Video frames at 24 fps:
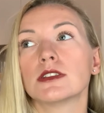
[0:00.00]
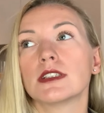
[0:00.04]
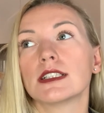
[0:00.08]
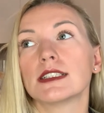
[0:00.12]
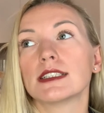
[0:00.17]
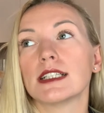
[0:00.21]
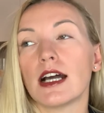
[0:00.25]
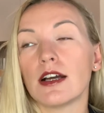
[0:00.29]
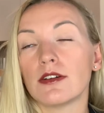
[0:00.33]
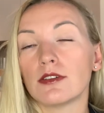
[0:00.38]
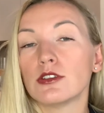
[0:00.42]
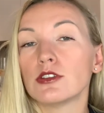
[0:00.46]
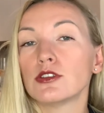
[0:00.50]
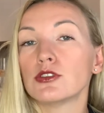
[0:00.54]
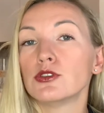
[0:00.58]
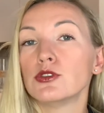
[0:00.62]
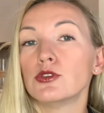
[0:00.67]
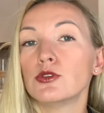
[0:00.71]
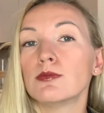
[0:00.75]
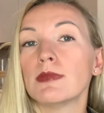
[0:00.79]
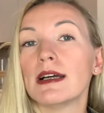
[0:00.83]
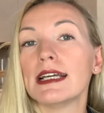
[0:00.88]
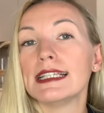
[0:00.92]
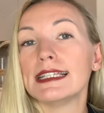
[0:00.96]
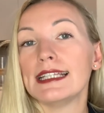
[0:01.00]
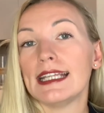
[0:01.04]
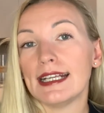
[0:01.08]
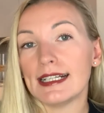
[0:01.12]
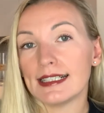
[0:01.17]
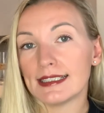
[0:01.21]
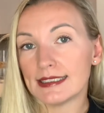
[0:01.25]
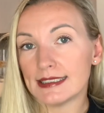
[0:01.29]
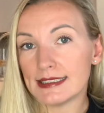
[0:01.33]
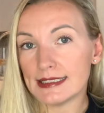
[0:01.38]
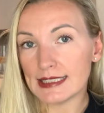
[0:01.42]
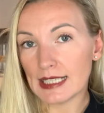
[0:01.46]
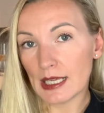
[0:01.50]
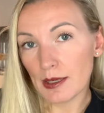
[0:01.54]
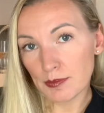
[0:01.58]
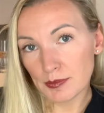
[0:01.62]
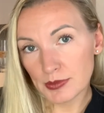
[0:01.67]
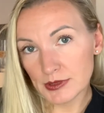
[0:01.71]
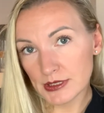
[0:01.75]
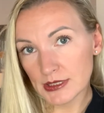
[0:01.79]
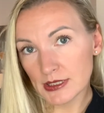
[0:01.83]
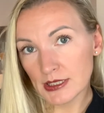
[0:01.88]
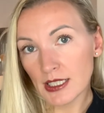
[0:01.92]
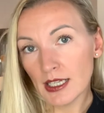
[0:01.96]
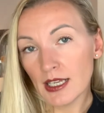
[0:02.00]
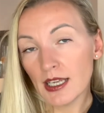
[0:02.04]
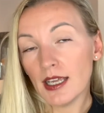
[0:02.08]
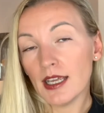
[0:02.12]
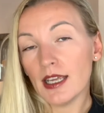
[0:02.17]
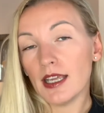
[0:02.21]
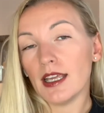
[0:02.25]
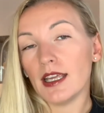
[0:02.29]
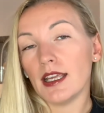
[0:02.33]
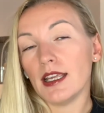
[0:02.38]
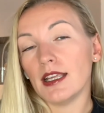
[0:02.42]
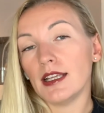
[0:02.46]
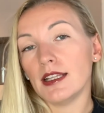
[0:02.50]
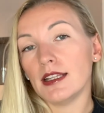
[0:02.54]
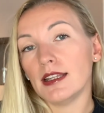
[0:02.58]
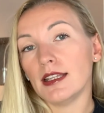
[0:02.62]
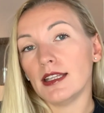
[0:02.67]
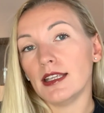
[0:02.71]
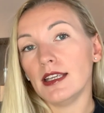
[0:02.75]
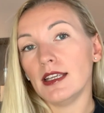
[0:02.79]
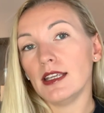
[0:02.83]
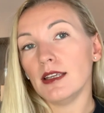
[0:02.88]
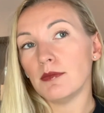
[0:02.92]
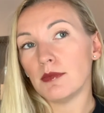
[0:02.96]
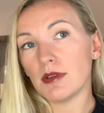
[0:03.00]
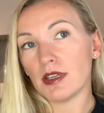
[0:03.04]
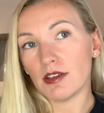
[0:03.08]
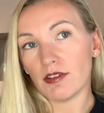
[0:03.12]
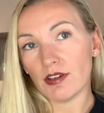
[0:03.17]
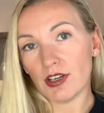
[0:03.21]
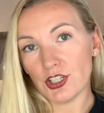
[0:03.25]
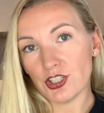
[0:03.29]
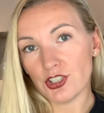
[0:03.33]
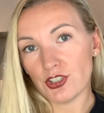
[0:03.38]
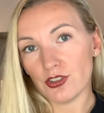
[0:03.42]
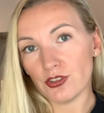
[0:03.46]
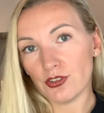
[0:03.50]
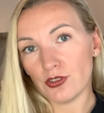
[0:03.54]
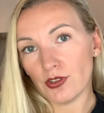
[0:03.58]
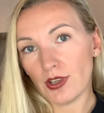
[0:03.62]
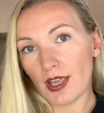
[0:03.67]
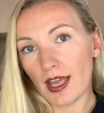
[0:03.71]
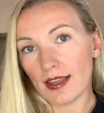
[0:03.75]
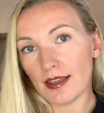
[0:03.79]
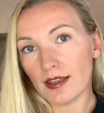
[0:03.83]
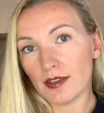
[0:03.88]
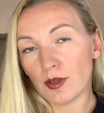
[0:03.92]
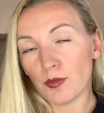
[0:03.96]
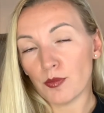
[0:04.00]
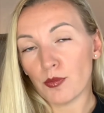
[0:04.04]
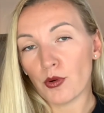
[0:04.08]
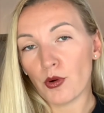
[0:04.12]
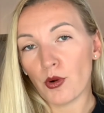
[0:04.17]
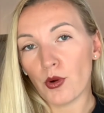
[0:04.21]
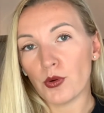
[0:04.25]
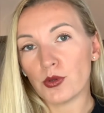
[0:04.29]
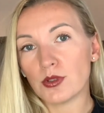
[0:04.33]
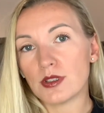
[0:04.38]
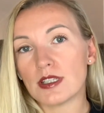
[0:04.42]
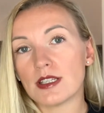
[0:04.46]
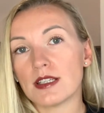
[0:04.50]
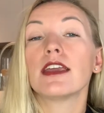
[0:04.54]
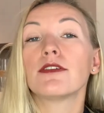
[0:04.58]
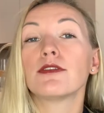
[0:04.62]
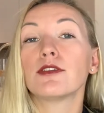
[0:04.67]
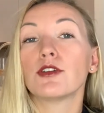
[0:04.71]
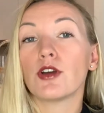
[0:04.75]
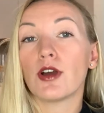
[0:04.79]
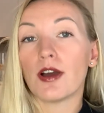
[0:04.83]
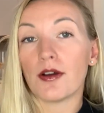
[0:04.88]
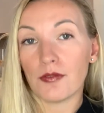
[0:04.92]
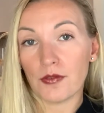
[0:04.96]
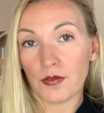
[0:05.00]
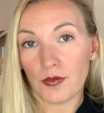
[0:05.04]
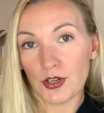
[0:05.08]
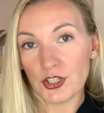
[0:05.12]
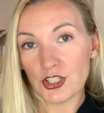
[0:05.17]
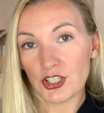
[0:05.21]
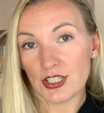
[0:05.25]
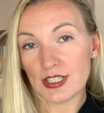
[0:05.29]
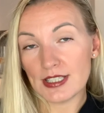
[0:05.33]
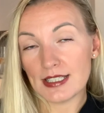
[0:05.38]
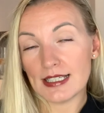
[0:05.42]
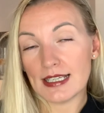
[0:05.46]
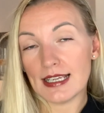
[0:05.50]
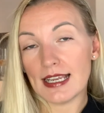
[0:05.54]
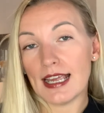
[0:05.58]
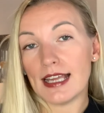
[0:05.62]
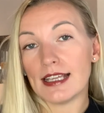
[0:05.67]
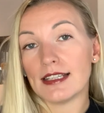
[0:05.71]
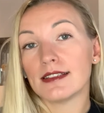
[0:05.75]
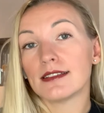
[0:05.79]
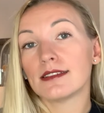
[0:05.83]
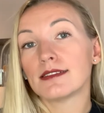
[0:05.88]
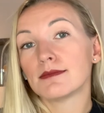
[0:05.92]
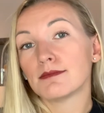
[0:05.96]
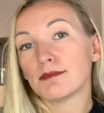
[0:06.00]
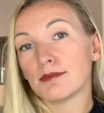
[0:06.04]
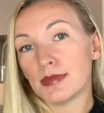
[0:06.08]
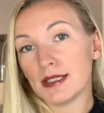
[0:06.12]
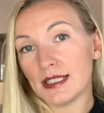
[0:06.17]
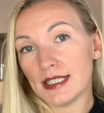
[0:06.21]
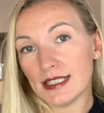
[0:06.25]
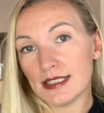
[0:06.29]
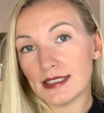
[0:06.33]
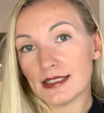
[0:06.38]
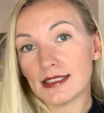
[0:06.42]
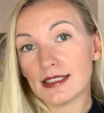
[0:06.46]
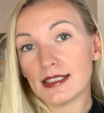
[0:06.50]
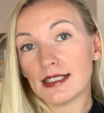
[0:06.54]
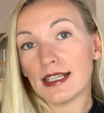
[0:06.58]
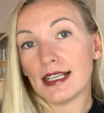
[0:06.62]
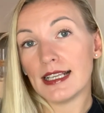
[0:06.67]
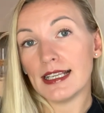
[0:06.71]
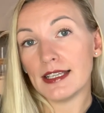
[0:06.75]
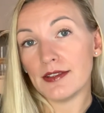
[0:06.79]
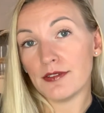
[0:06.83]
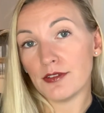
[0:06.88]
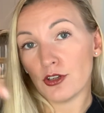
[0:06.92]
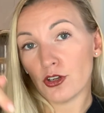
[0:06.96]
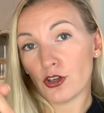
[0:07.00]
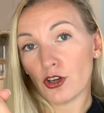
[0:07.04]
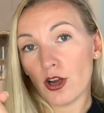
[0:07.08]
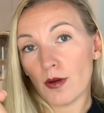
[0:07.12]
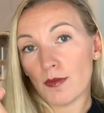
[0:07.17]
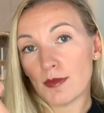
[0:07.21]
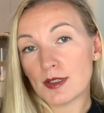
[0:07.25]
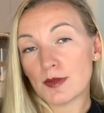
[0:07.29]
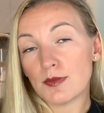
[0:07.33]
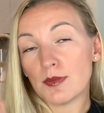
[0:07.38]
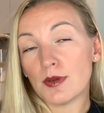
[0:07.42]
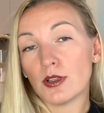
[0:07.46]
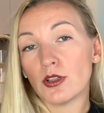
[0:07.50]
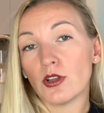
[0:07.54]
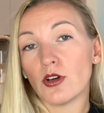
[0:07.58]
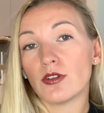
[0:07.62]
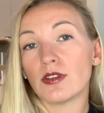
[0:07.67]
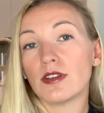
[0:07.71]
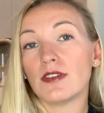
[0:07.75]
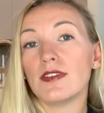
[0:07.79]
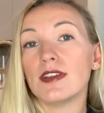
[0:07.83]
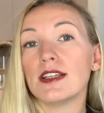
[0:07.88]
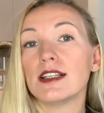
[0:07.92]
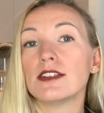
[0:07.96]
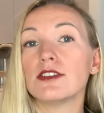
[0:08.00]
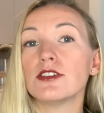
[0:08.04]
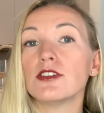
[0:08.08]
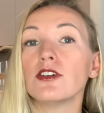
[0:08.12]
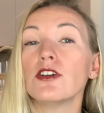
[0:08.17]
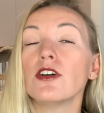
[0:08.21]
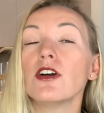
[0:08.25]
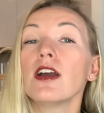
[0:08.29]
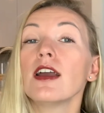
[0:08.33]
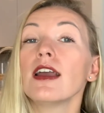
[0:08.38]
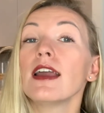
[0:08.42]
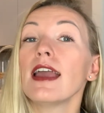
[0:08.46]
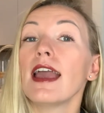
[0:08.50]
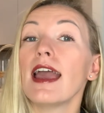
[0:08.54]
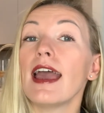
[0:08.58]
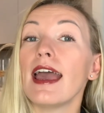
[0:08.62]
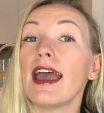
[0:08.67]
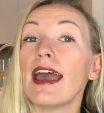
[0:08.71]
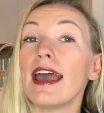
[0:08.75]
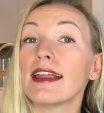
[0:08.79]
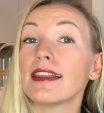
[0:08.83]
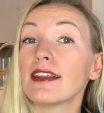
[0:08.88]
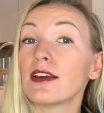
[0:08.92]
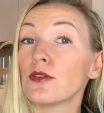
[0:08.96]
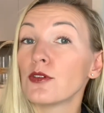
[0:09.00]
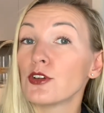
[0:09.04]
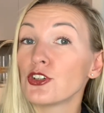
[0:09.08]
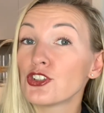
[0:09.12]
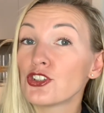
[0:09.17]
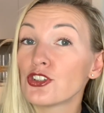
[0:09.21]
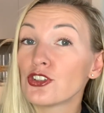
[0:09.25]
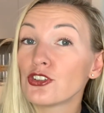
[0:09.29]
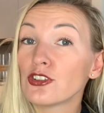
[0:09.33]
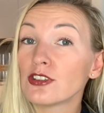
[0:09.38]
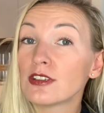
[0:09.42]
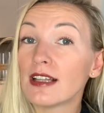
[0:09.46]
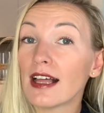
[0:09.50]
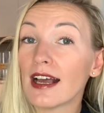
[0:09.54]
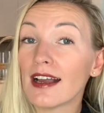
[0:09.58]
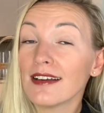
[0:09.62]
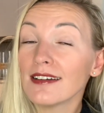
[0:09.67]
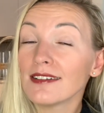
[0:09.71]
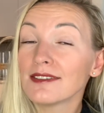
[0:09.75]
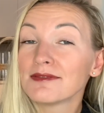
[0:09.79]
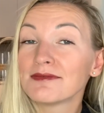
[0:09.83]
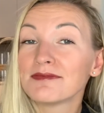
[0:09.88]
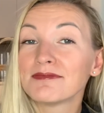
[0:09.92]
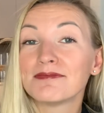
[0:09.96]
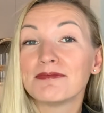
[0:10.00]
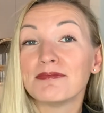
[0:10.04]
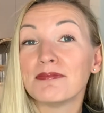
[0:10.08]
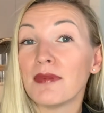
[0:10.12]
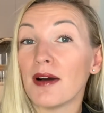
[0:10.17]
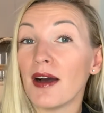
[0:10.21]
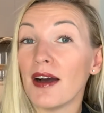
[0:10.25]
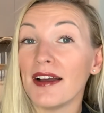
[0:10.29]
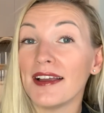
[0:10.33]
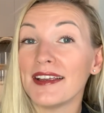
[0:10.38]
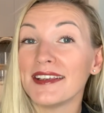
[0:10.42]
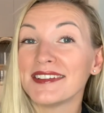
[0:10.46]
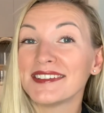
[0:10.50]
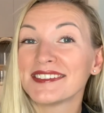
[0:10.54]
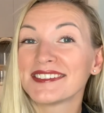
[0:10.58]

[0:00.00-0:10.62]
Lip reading: as I will do my next steps in the immigration to Canada process. If you have questions again, please leave your comments below the video, and I wish you good luck. Bye.